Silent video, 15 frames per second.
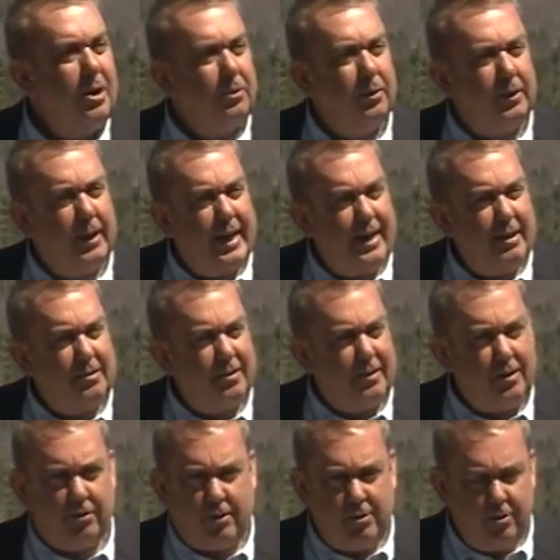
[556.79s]
related to
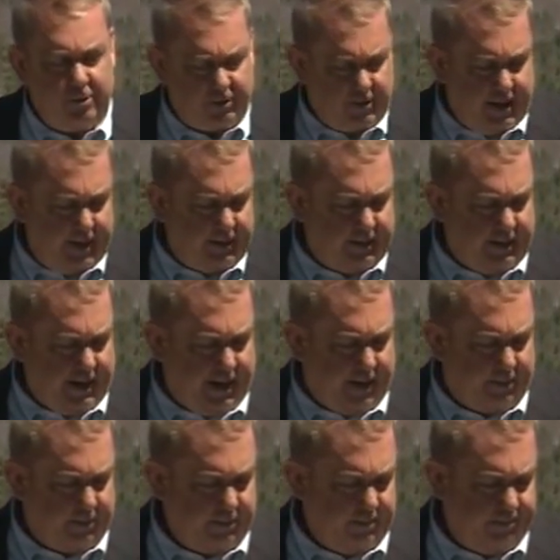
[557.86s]
these new state
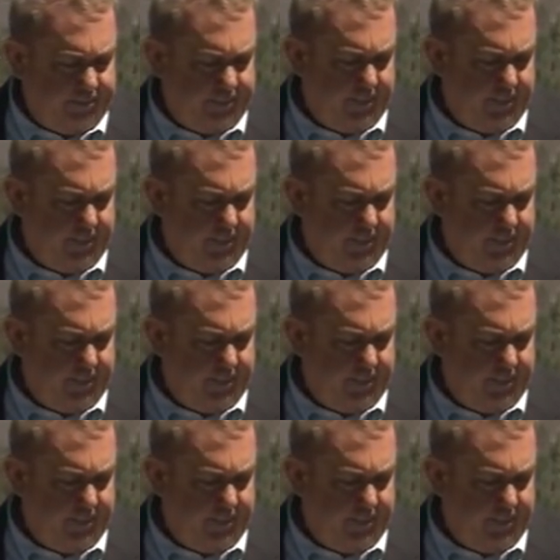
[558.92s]
lands.